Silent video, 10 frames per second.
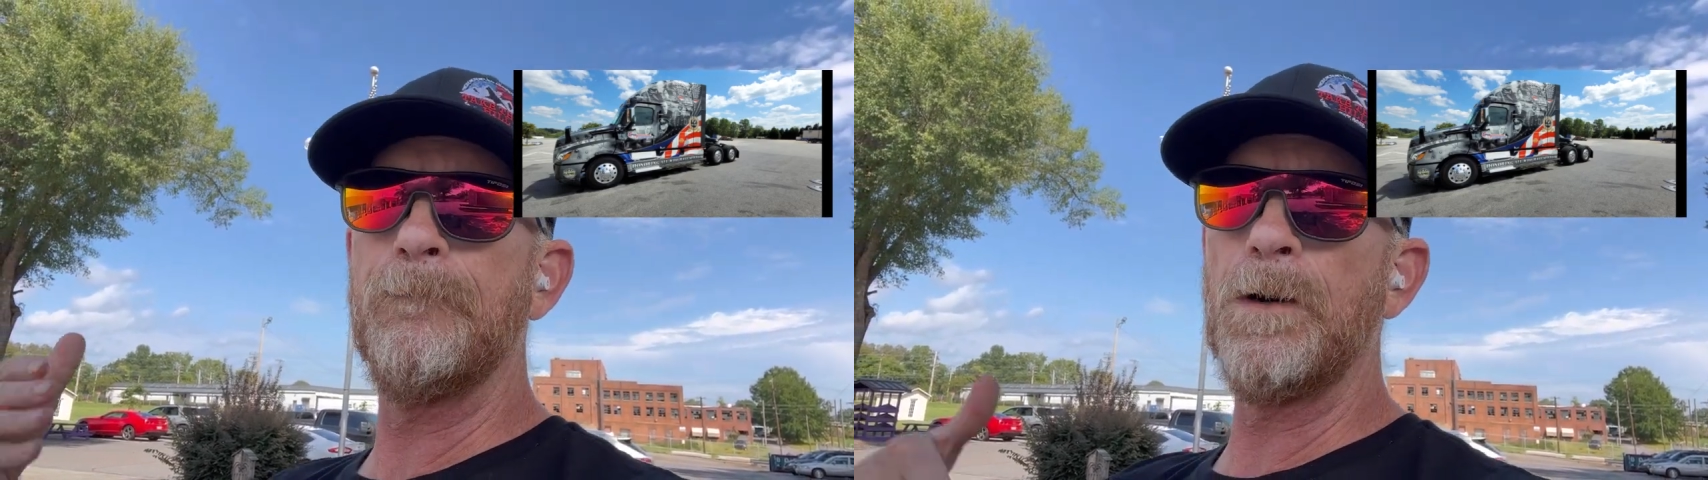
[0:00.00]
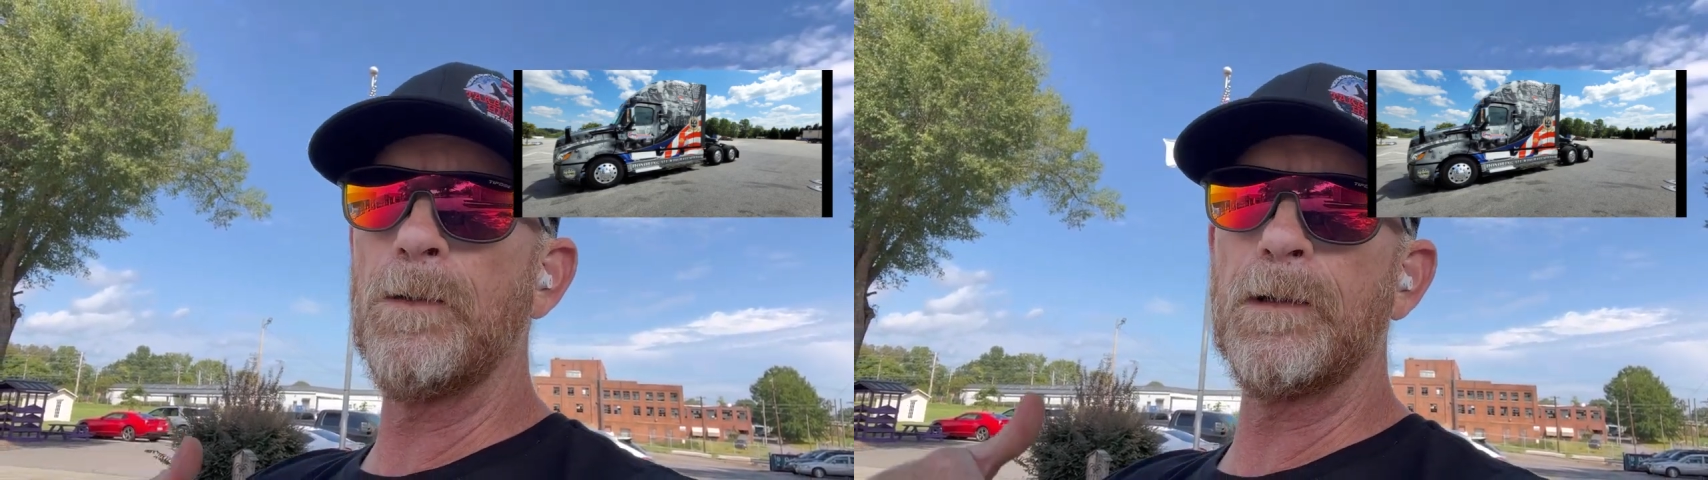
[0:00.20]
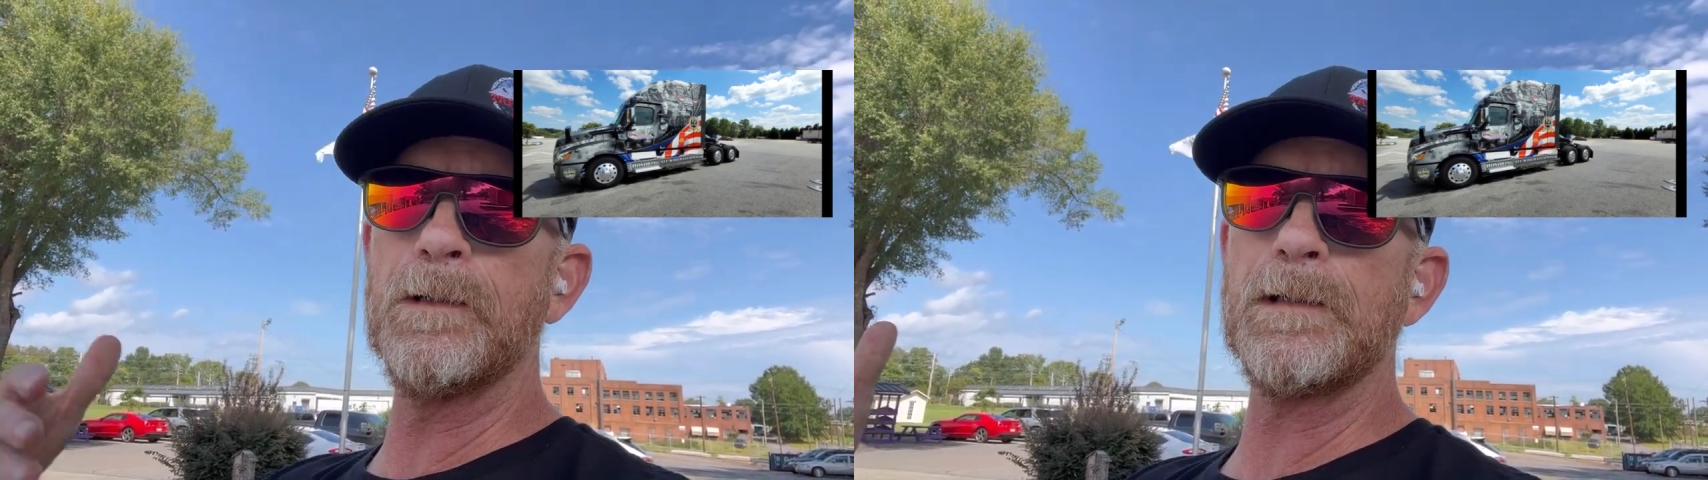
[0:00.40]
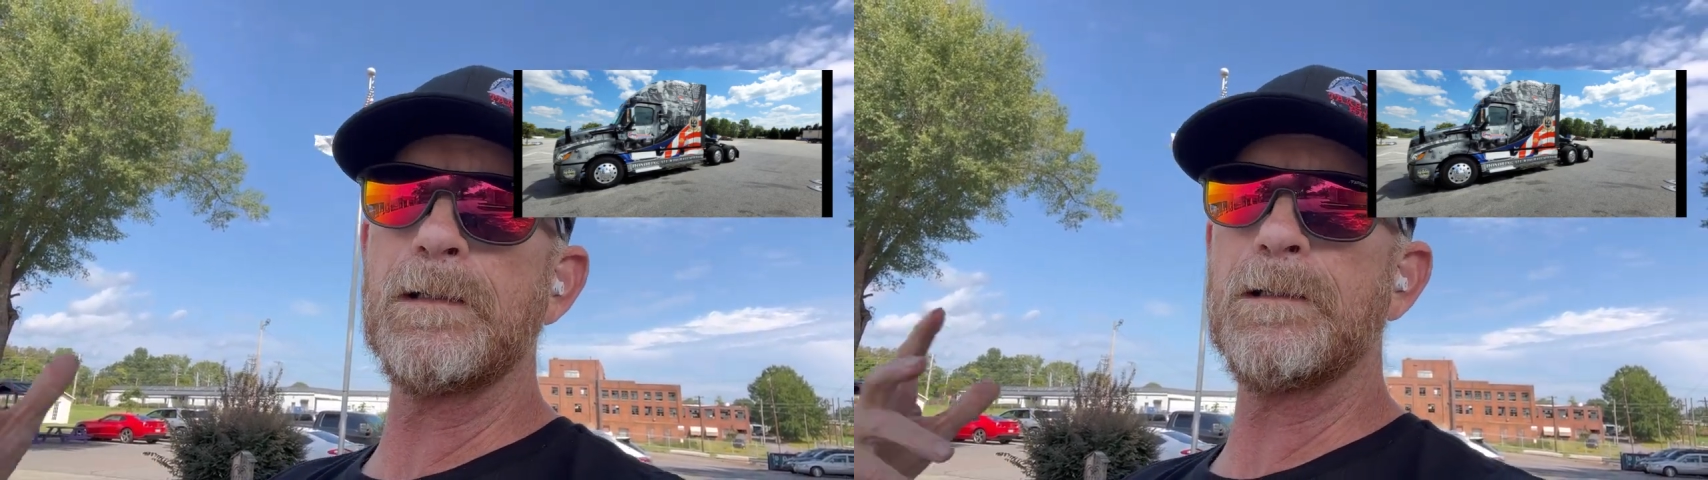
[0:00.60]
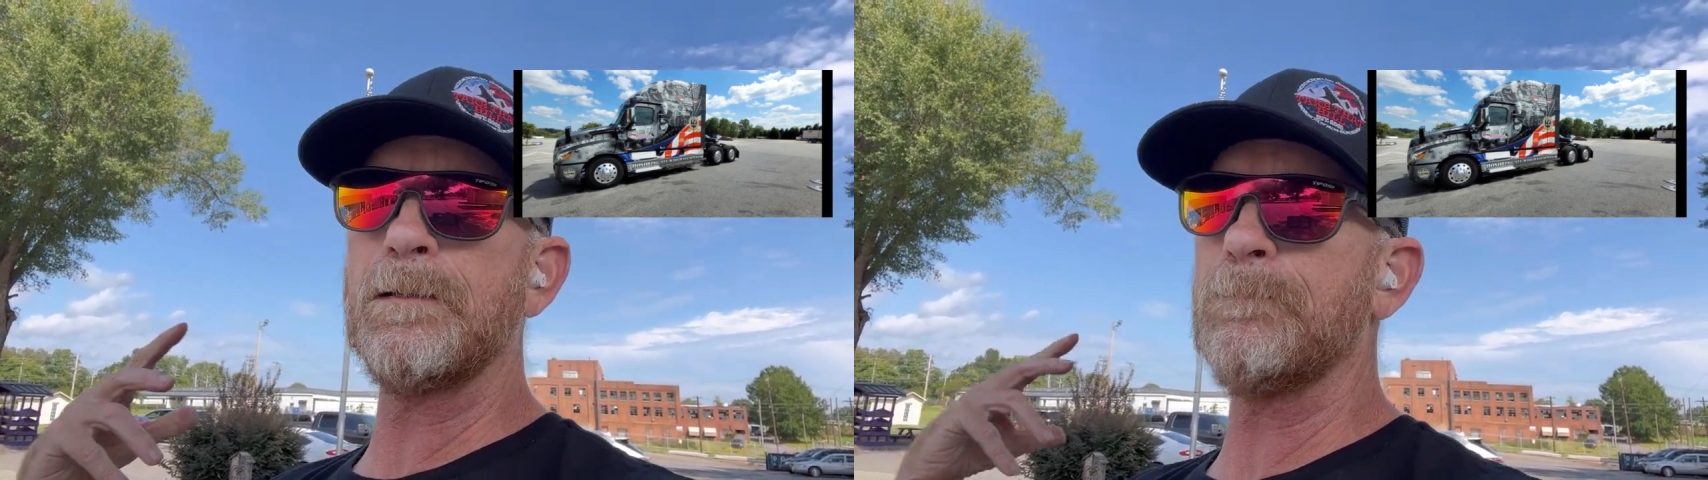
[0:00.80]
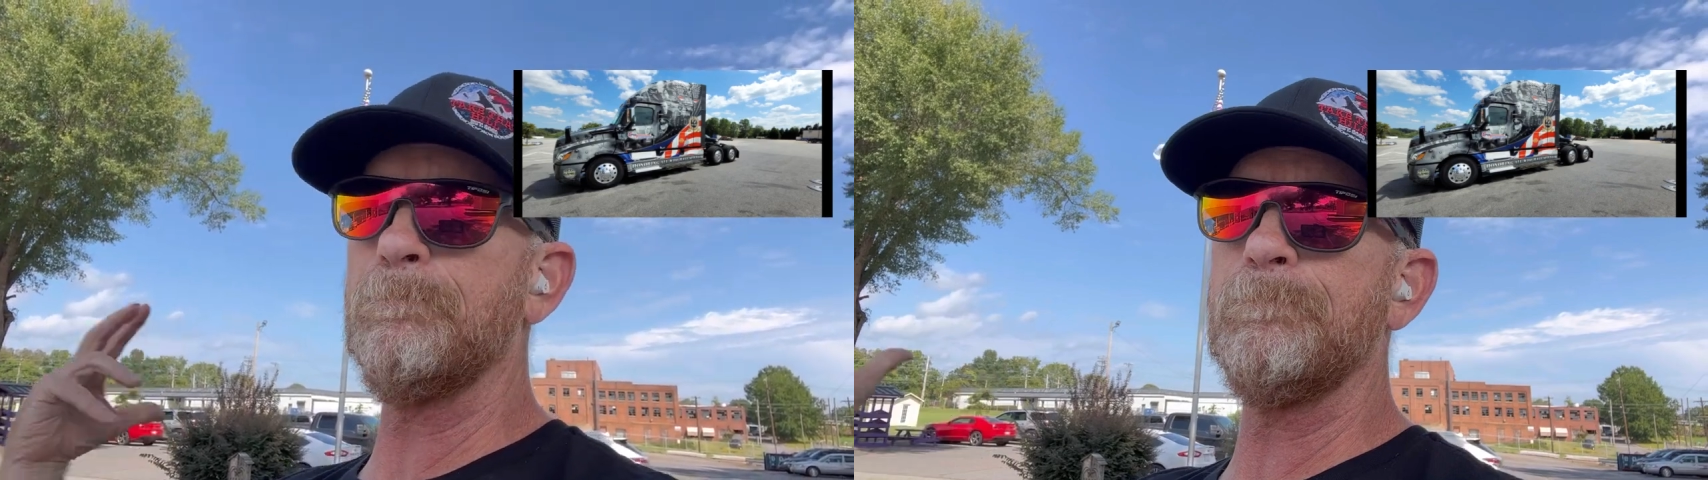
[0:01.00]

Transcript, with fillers: focused